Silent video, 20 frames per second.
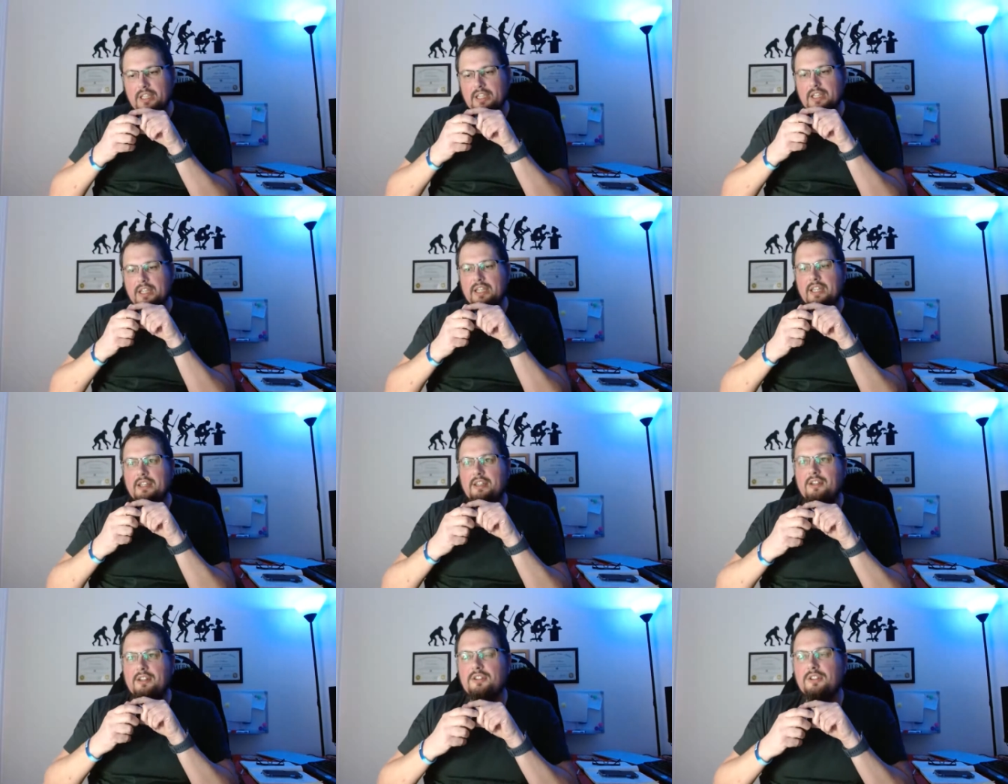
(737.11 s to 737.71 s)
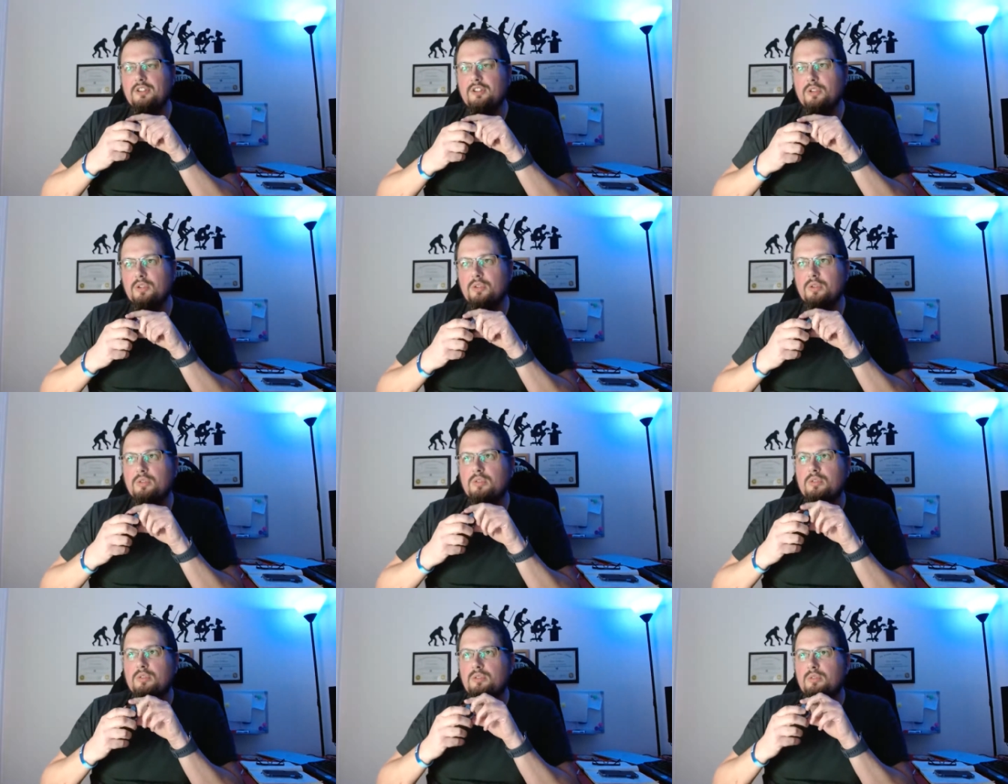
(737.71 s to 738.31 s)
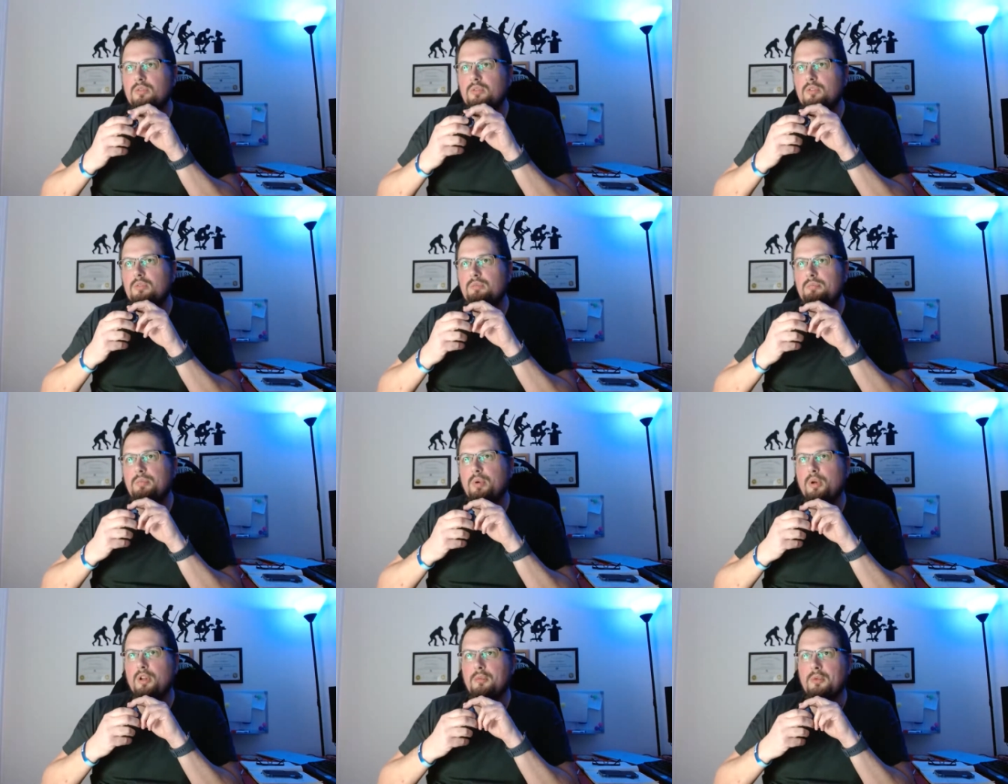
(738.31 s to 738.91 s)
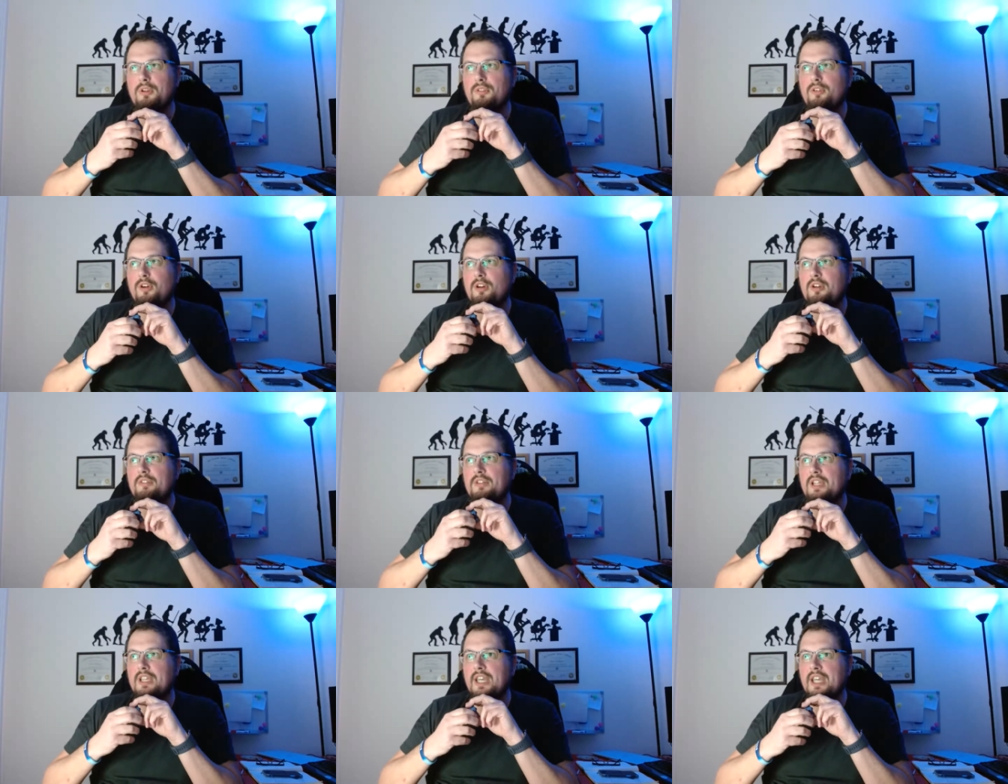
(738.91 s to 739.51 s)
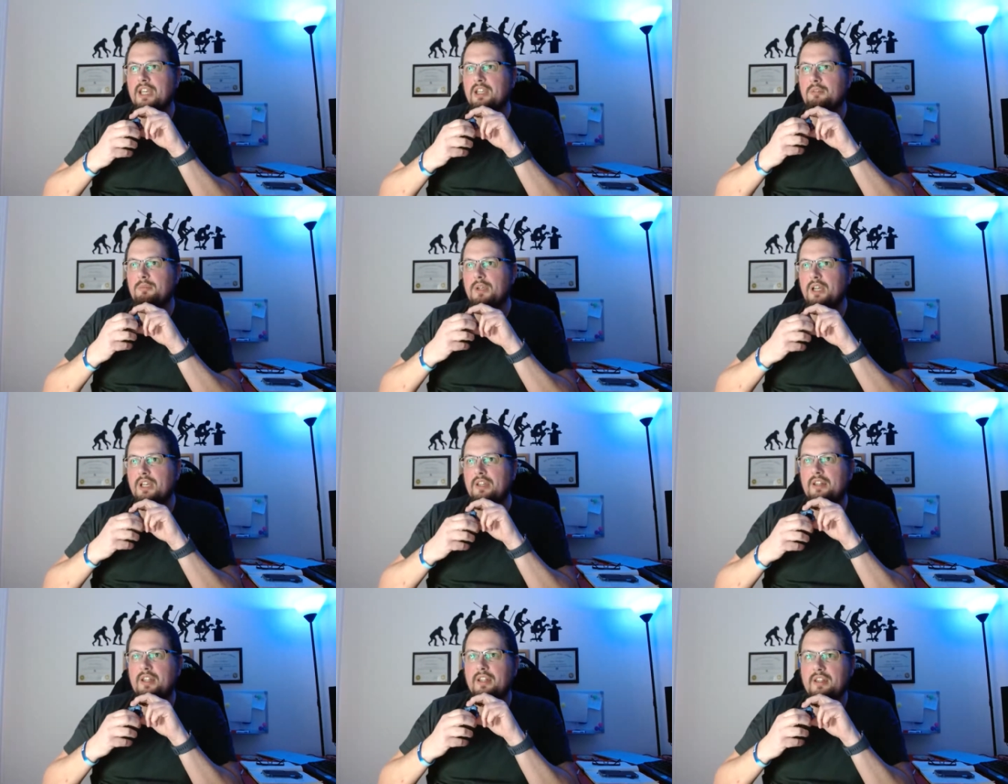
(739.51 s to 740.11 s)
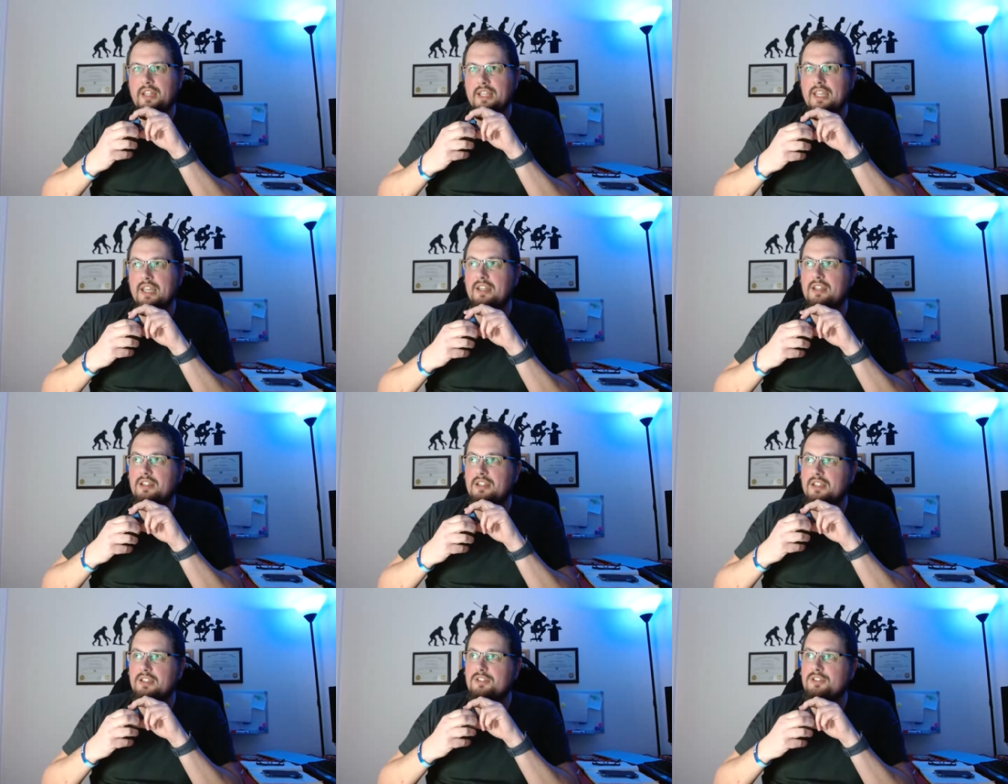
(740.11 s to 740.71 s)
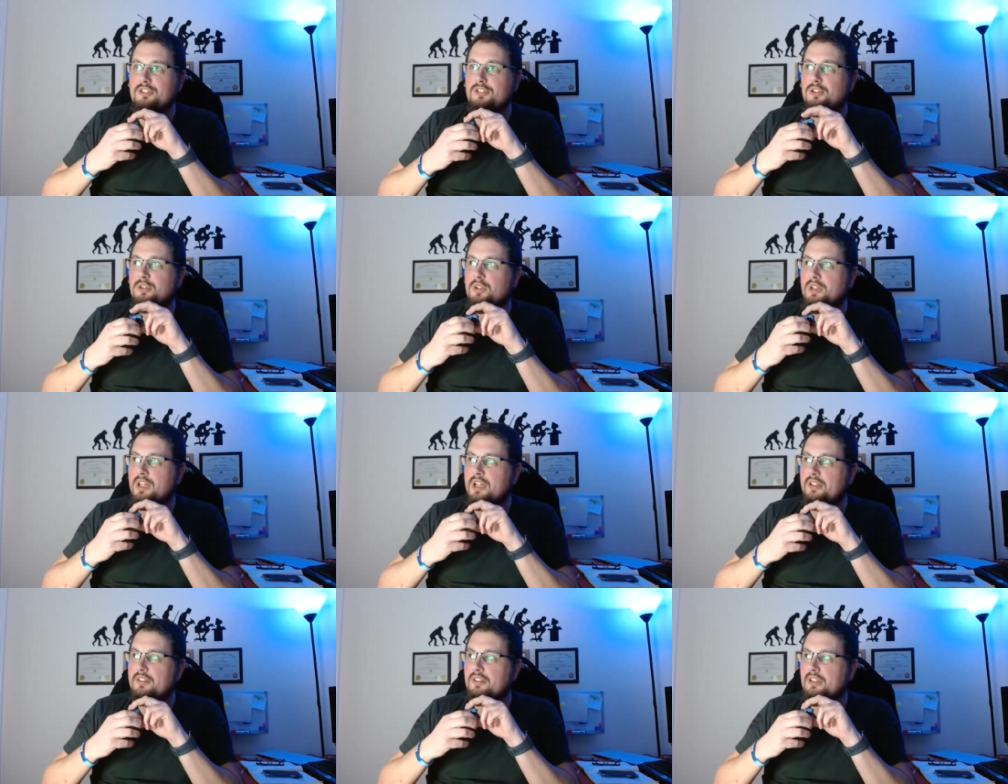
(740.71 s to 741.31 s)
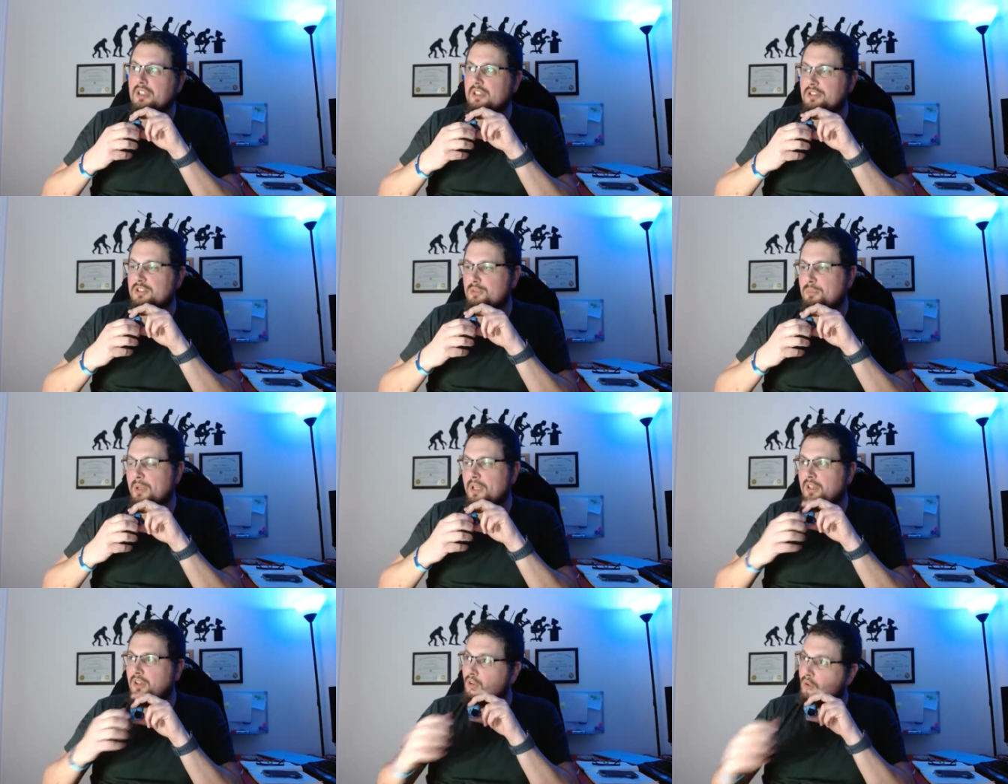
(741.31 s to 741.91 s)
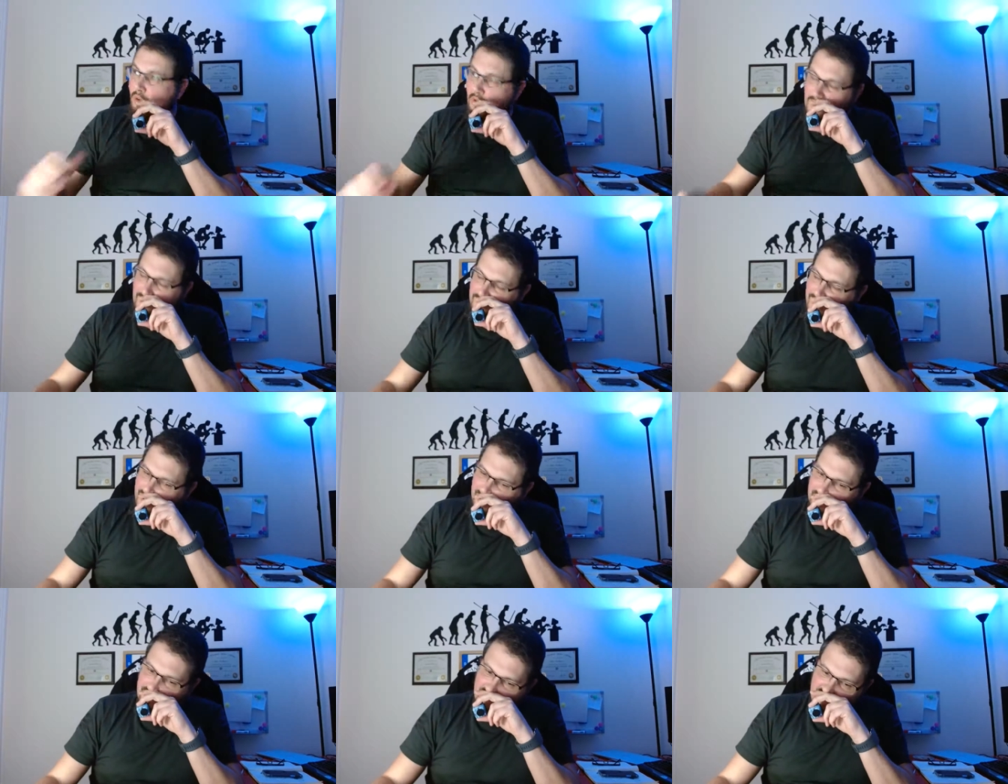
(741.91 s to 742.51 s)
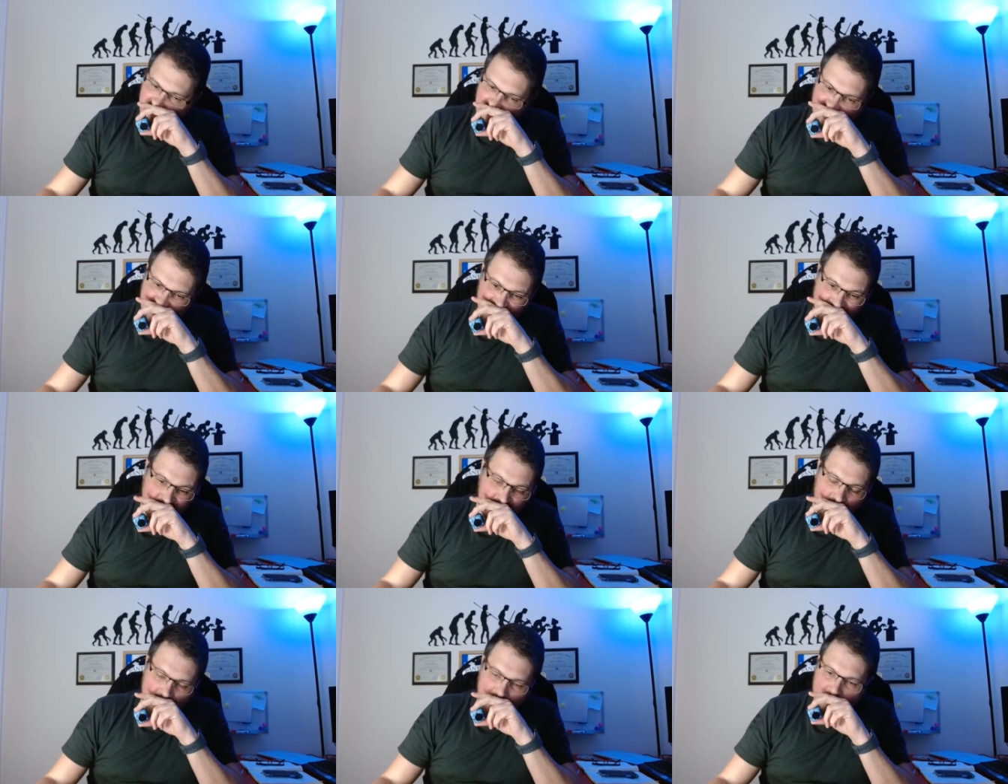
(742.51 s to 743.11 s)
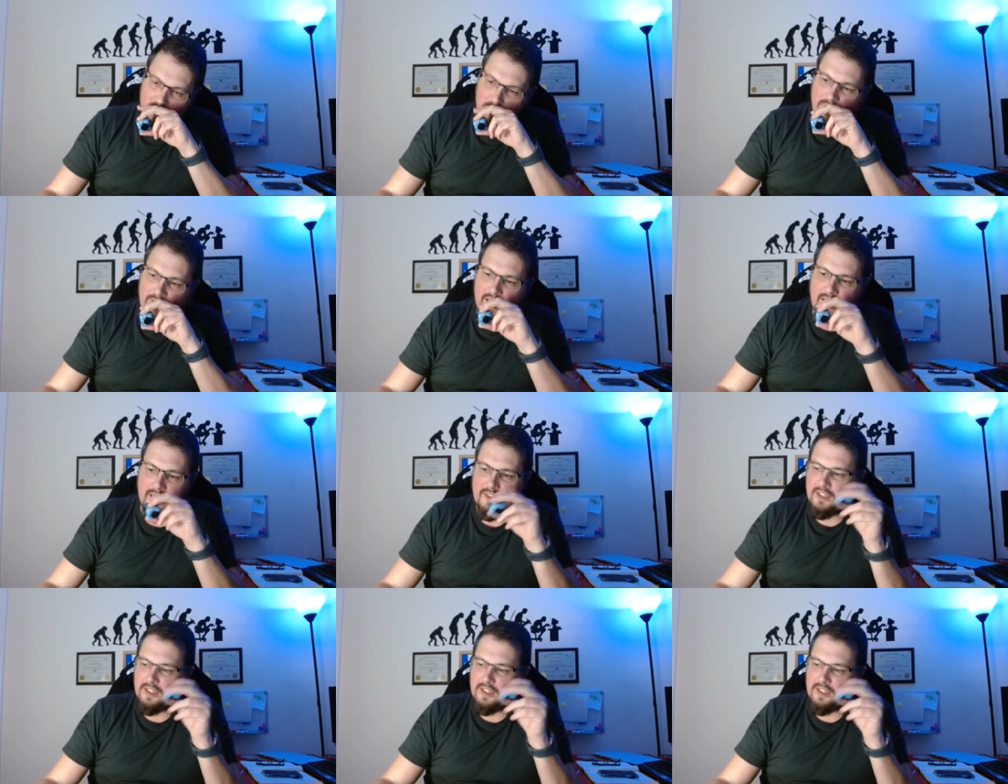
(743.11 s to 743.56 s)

And you put them in front of a game and then they get addicted to it and spend all of their time doing that.